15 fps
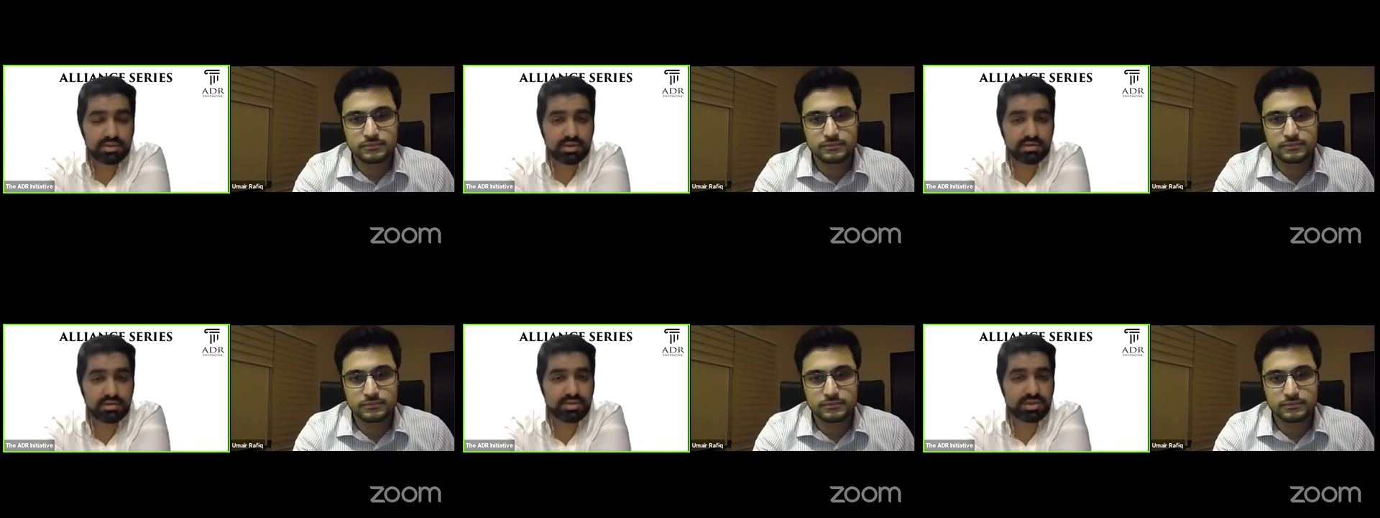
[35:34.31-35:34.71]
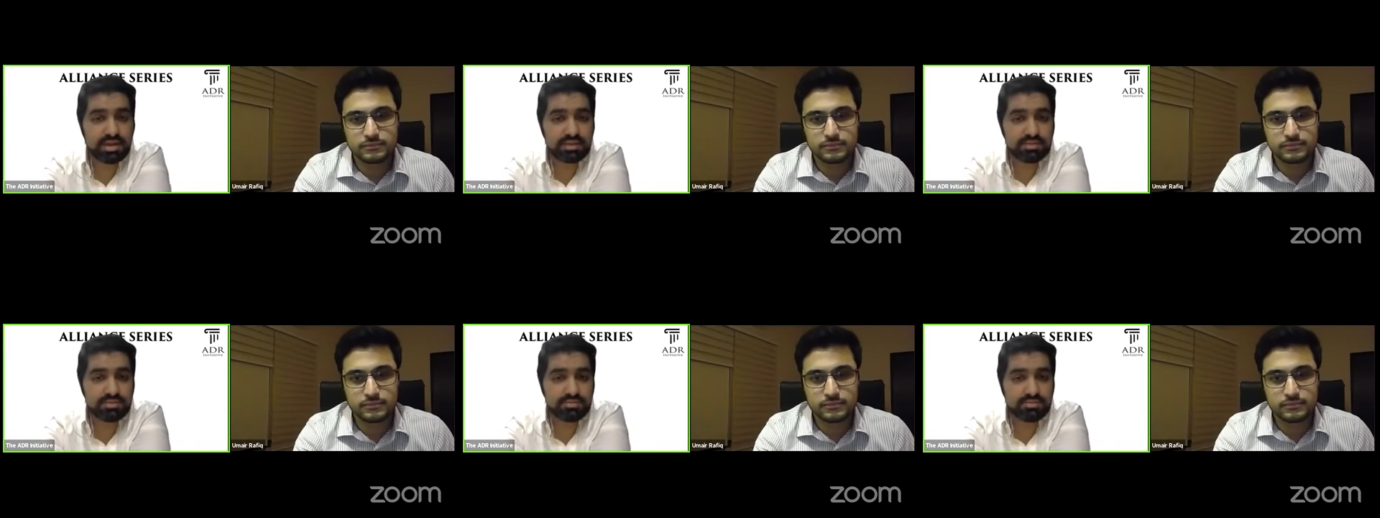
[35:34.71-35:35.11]
Speaker 1: It'd be
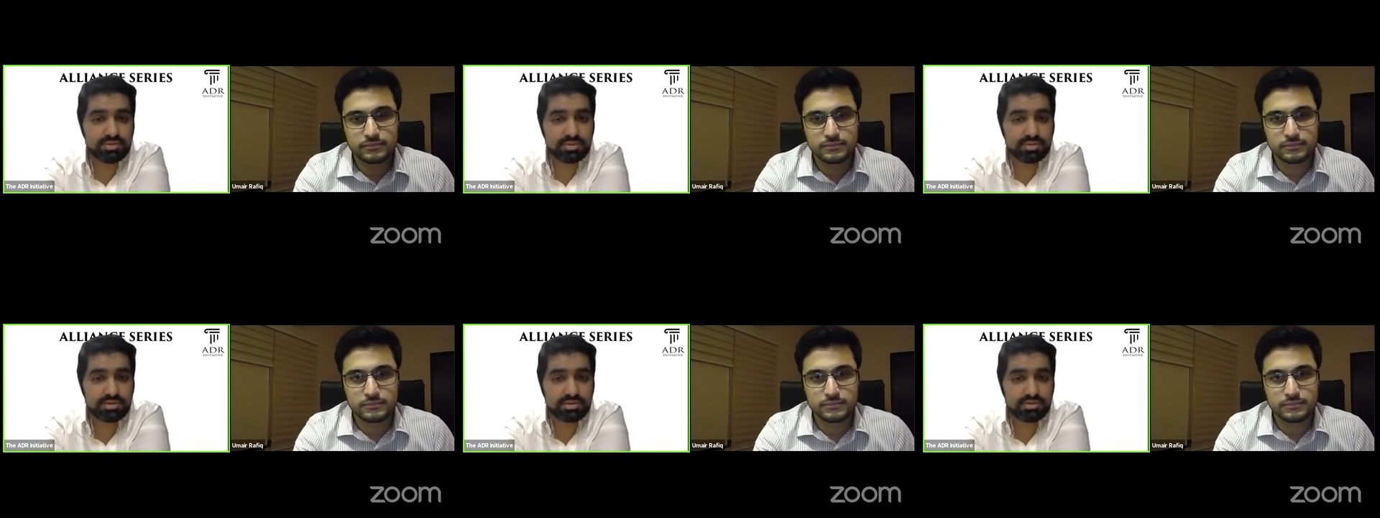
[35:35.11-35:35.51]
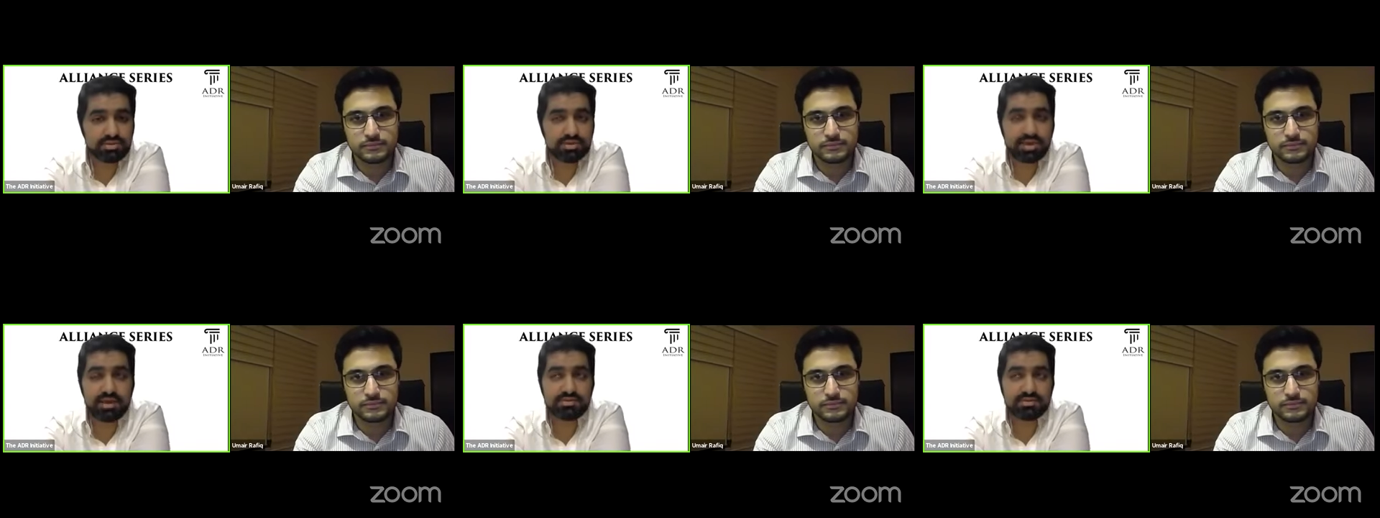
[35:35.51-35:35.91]
that simple. You
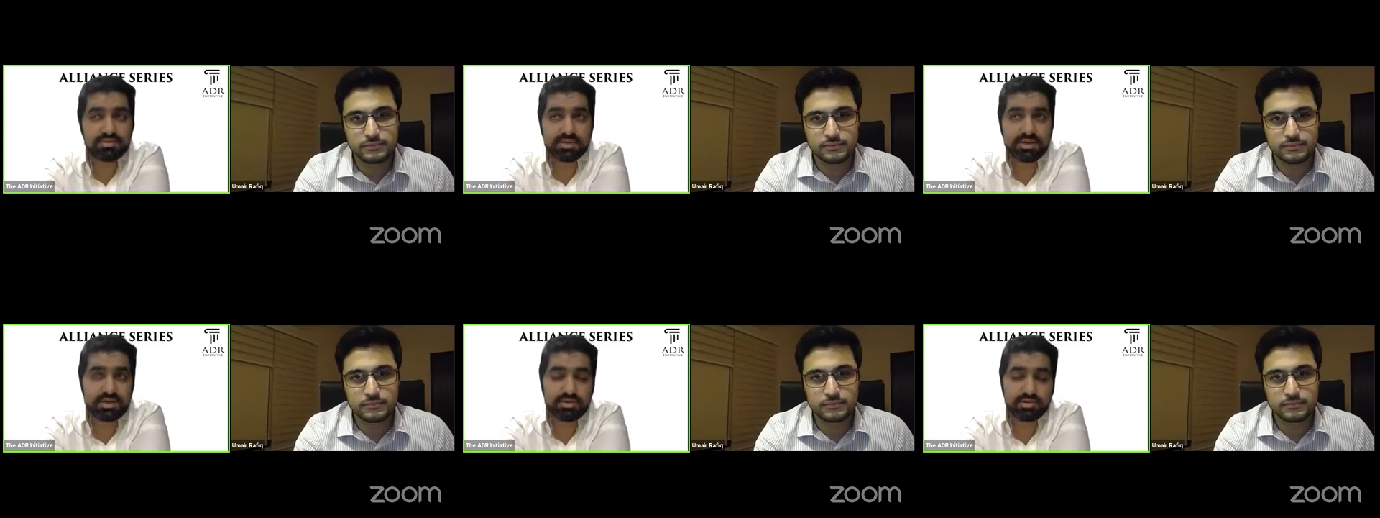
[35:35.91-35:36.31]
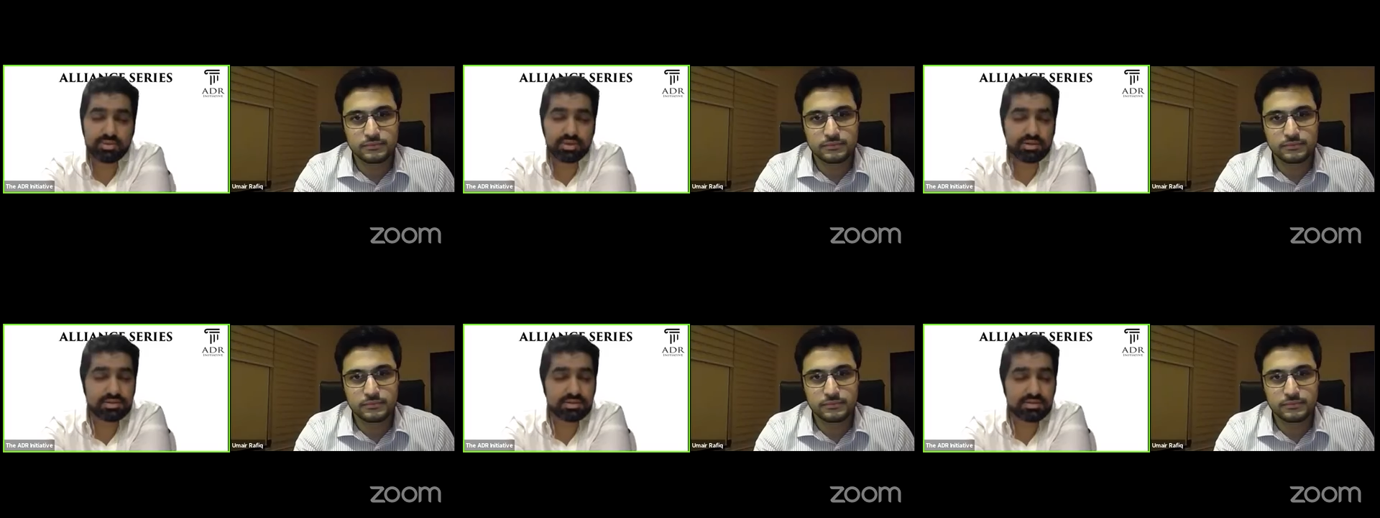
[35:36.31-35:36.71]
just have to see how it
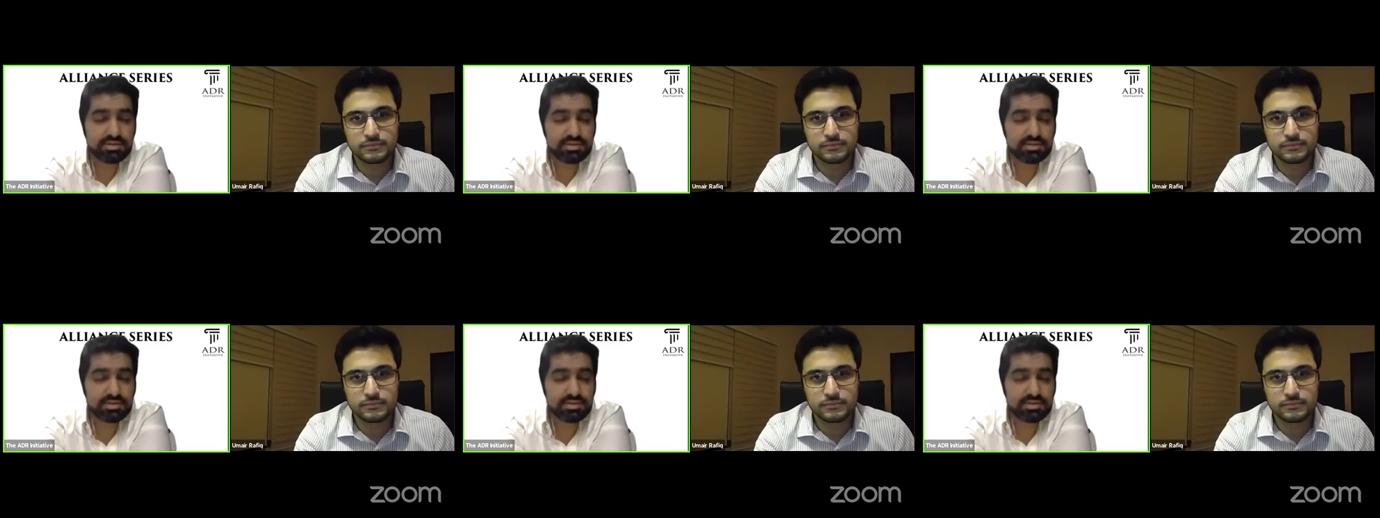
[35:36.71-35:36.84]
works.